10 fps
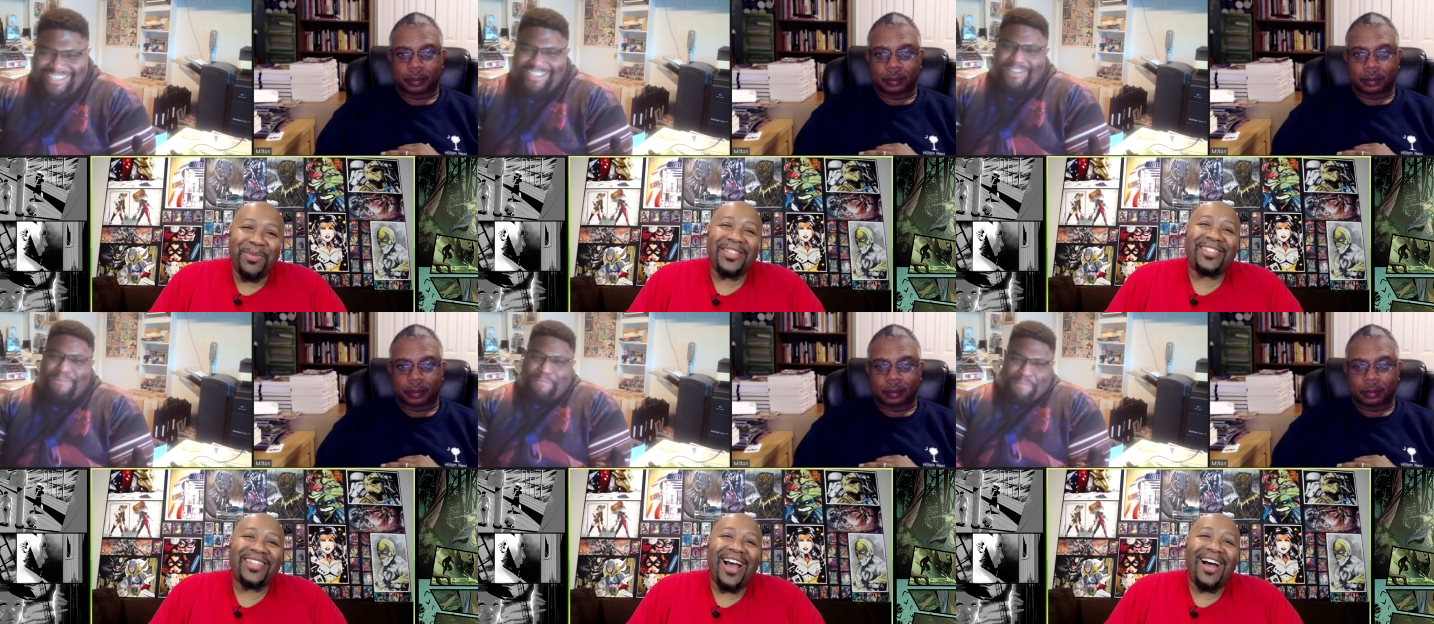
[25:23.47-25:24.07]
Speaker 1: but
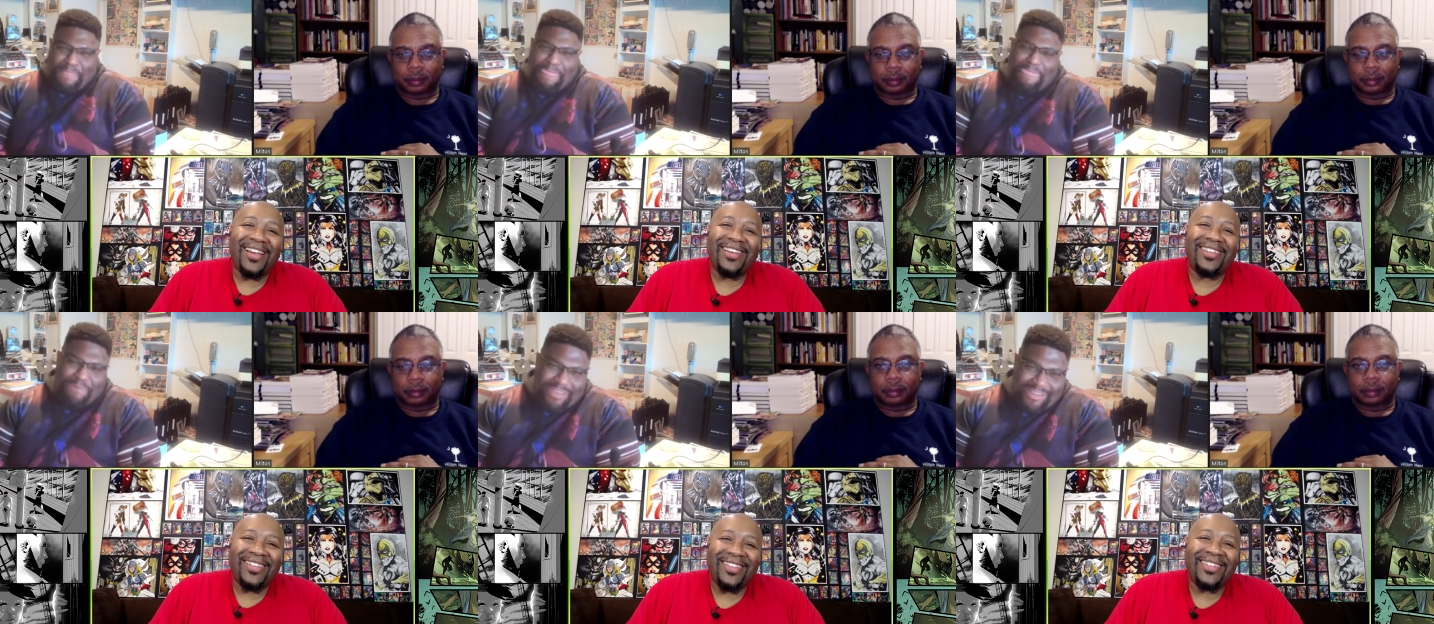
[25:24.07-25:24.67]
Changa,
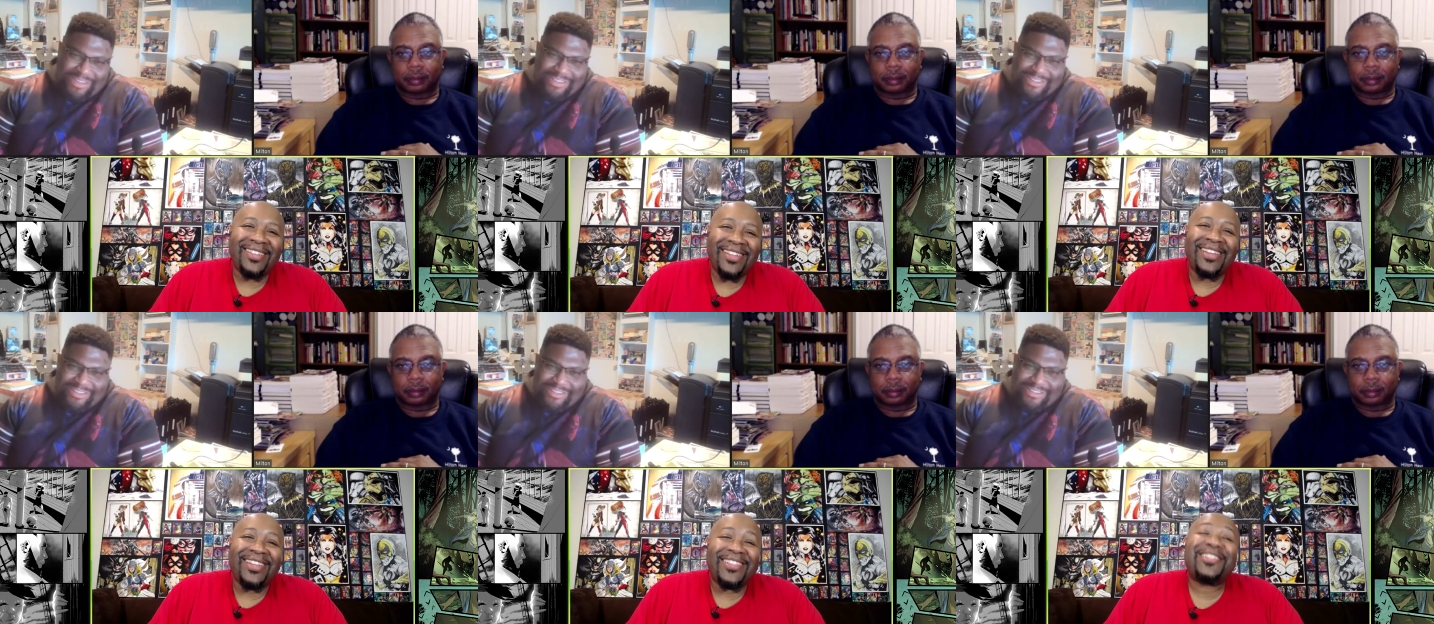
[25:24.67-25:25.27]

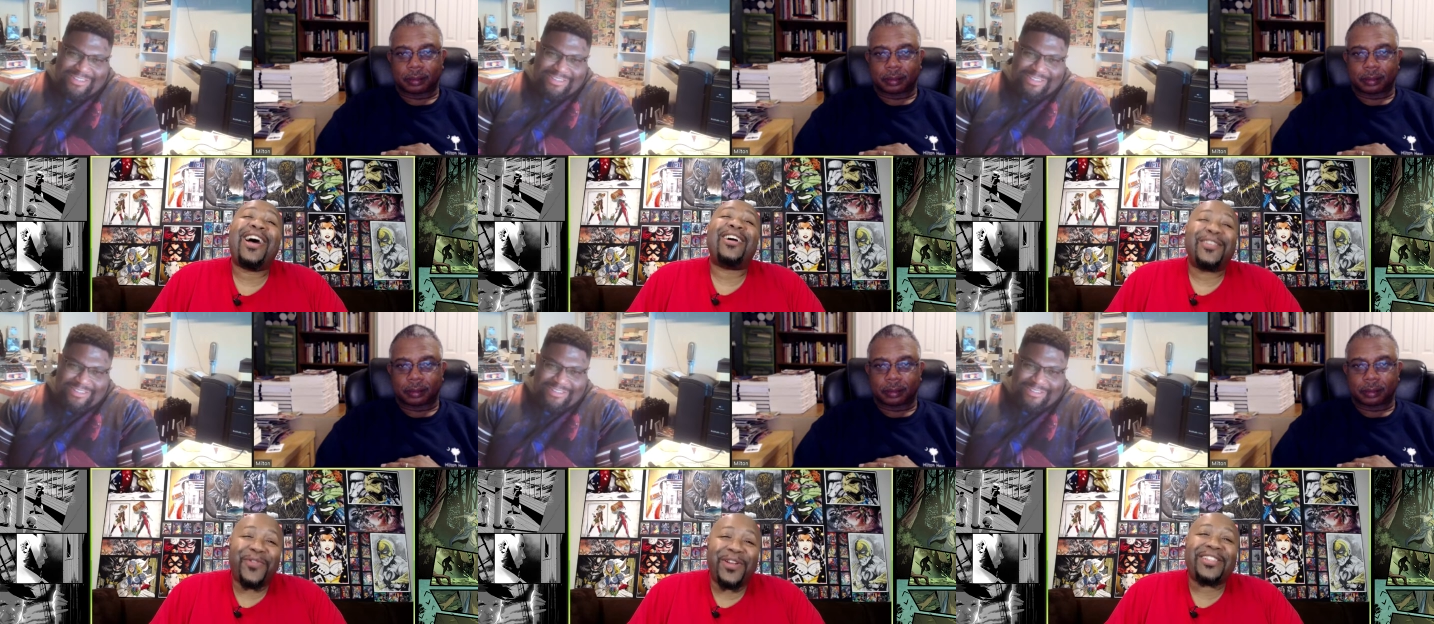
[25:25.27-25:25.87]
Changa's
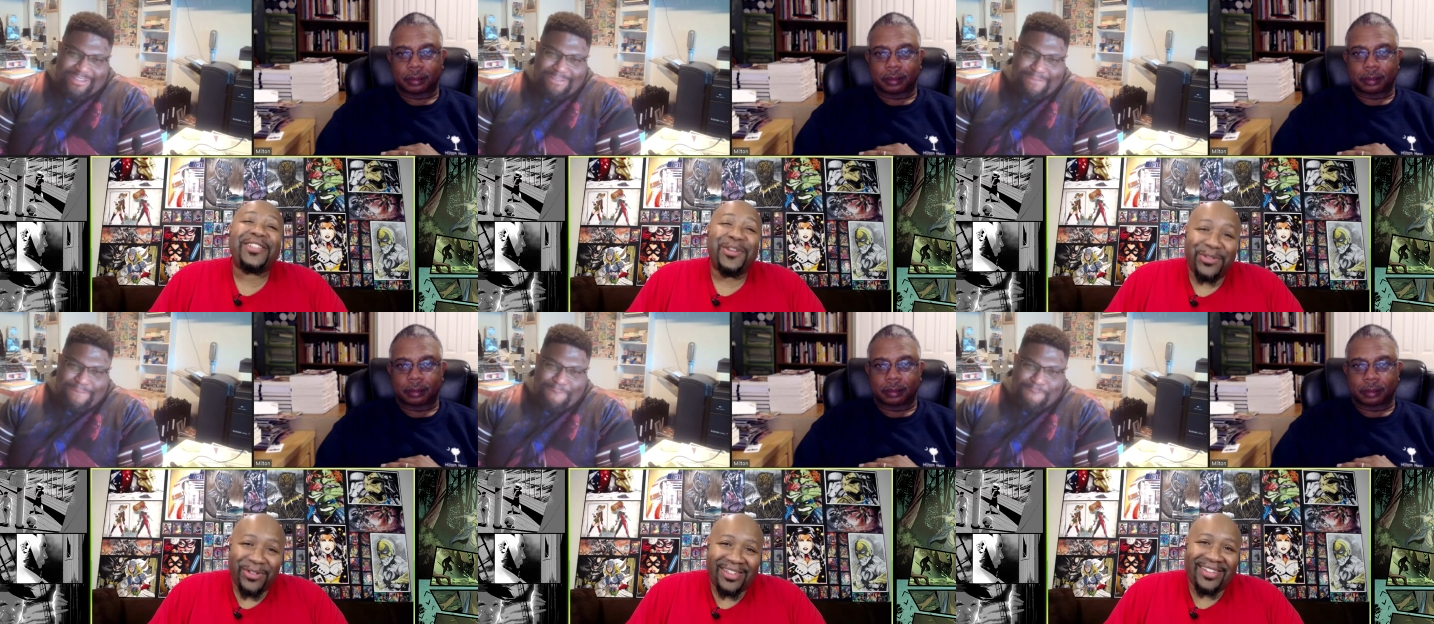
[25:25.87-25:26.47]
for the children.
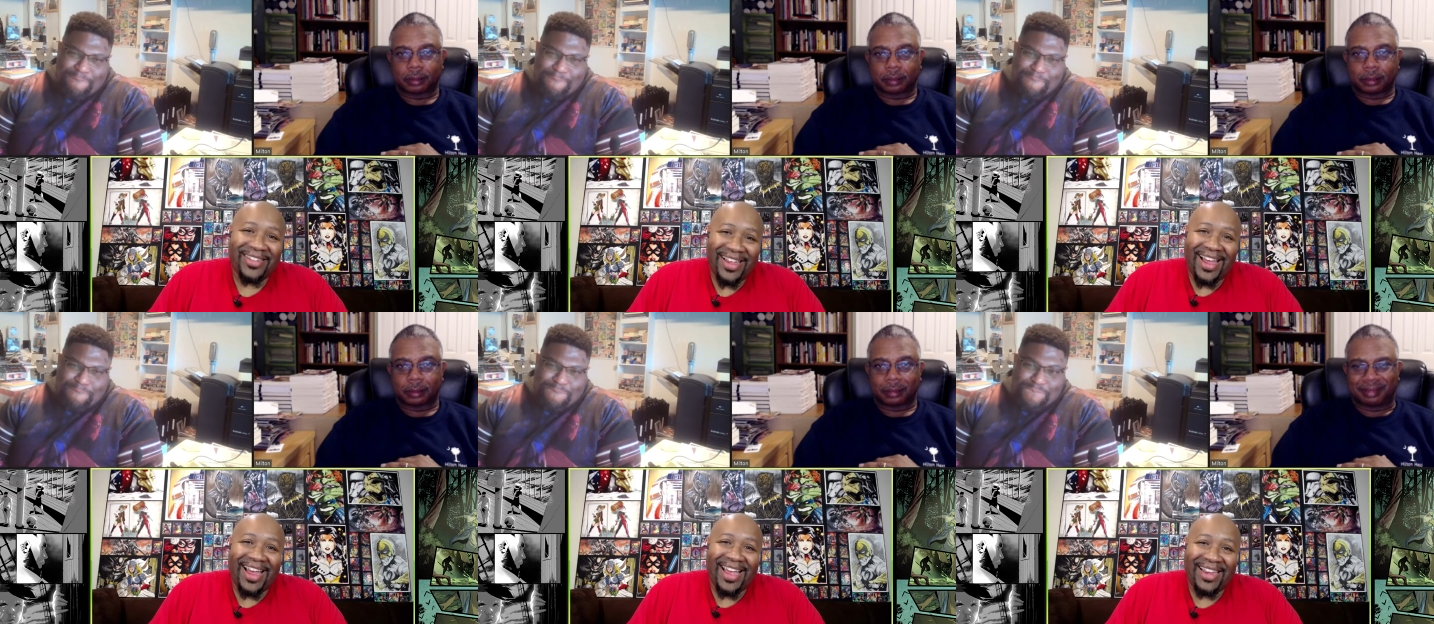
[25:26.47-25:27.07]
All
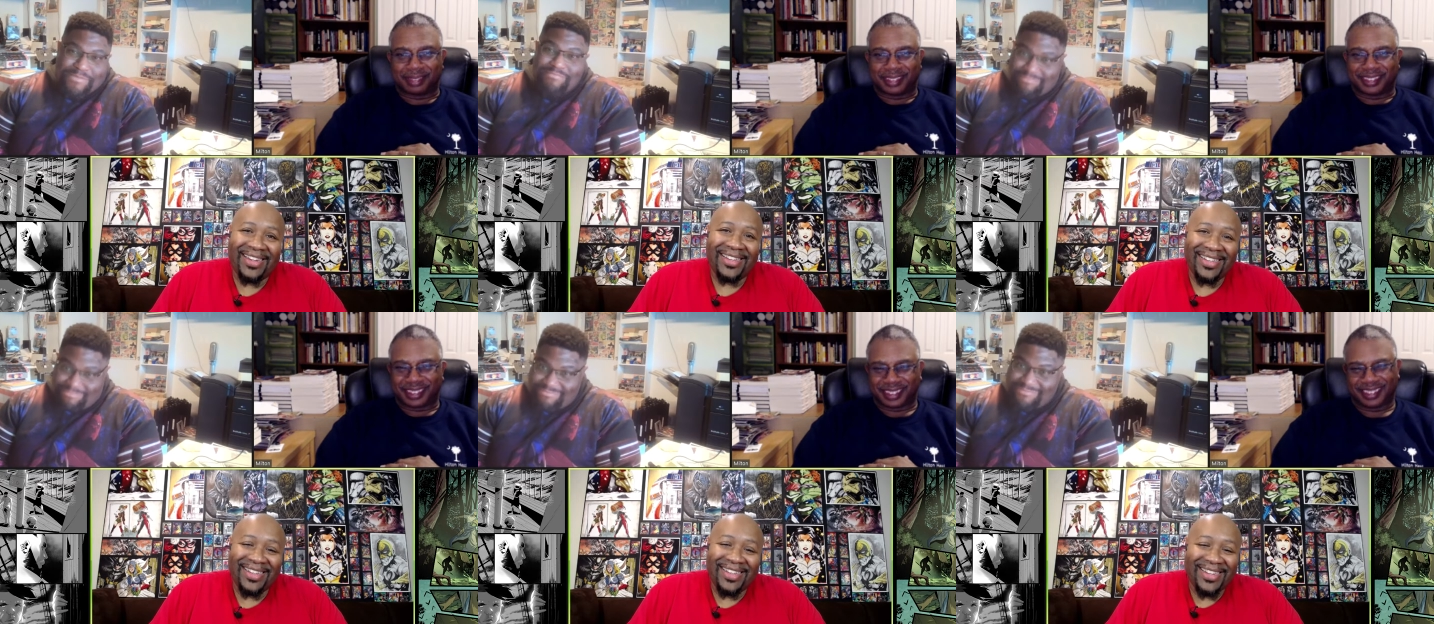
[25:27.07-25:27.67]
right.
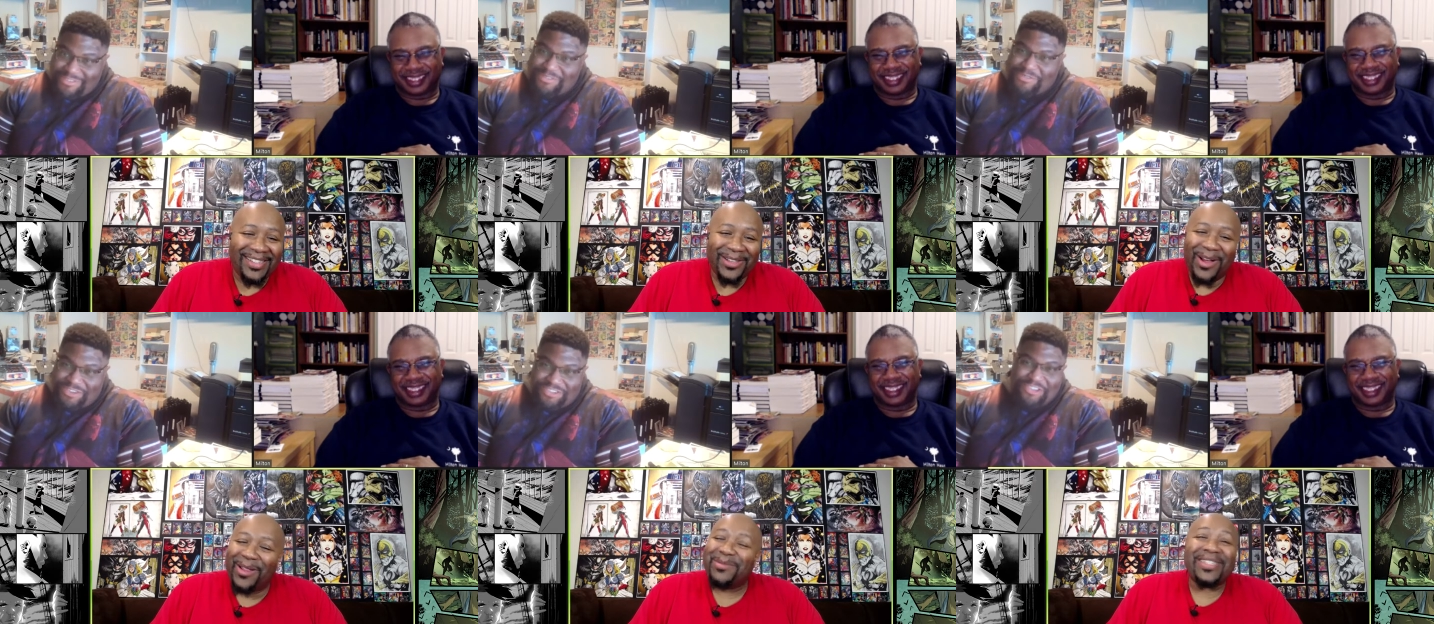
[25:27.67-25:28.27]
That's all
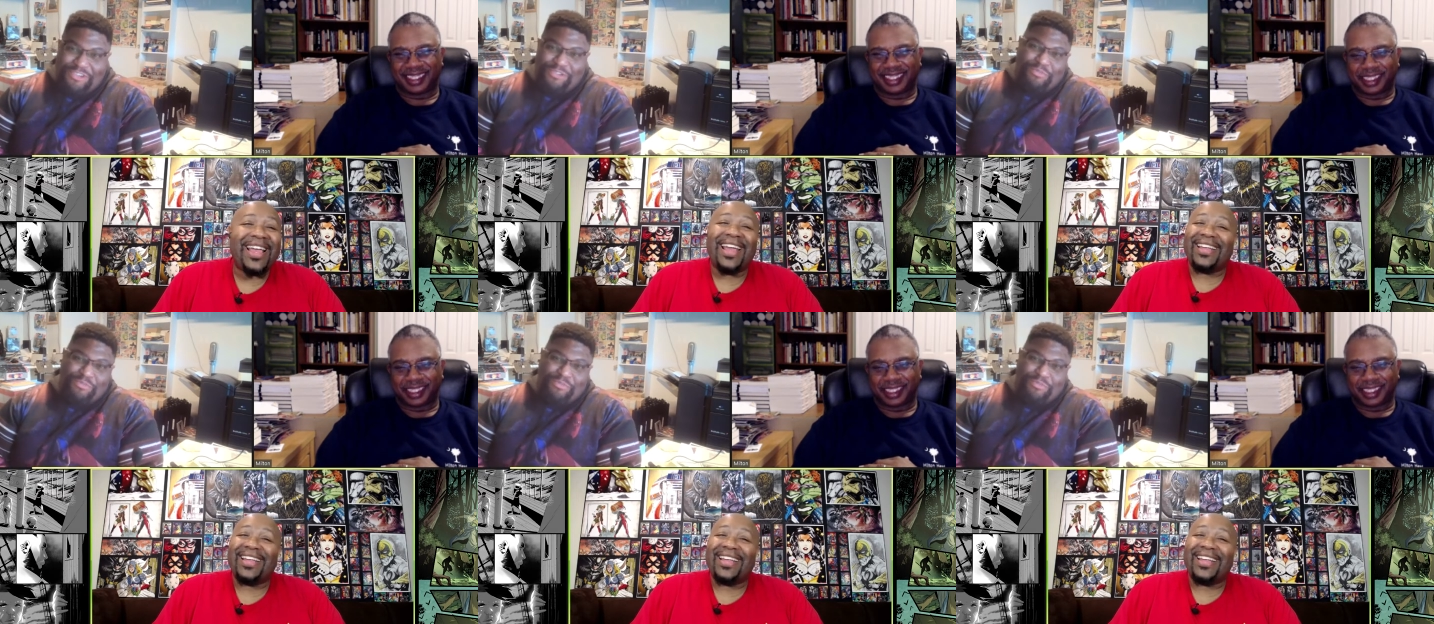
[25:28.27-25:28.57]
I'm saying.